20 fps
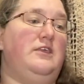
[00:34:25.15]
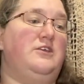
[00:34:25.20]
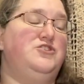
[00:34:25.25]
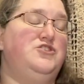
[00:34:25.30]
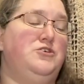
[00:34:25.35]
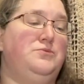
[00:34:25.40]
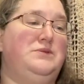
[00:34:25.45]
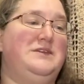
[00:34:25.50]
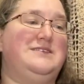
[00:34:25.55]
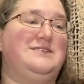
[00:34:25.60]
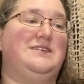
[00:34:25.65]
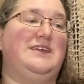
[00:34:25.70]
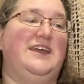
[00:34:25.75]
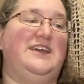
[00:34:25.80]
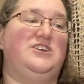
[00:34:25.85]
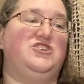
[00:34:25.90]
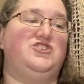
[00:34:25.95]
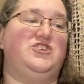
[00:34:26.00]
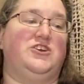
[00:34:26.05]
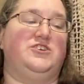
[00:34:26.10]
So please
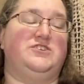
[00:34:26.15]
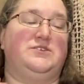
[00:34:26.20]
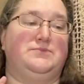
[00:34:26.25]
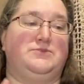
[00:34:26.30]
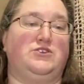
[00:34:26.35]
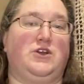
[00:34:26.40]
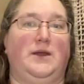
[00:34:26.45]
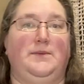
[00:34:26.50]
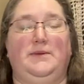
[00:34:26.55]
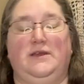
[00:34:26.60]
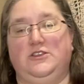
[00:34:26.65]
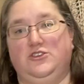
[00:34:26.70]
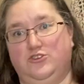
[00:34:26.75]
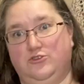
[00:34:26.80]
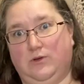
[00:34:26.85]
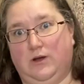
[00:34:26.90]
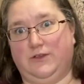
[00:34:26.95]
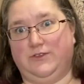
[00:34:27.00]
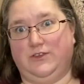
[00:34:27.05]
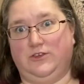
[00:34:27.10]
like, share, subscribe,
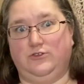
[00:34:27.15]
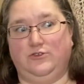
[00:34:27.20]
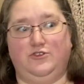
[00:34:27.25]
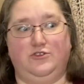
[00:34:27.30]
do all the